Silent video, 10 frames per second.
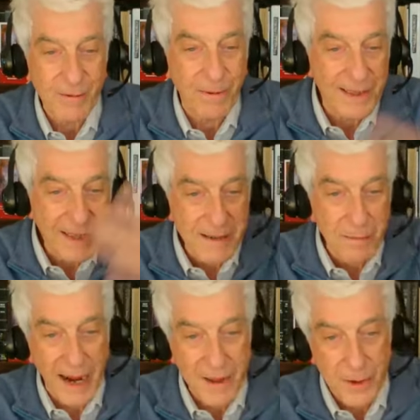funded
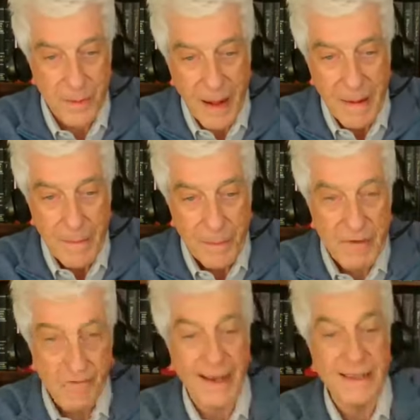by the
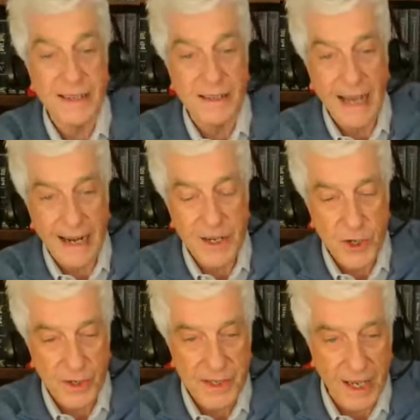Defense
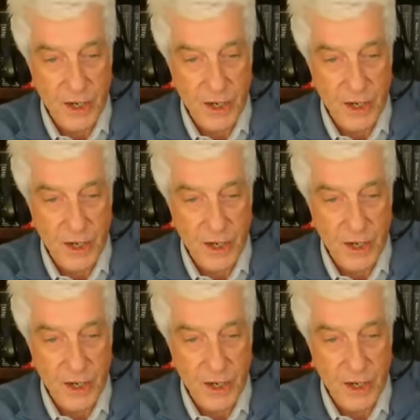Intelligence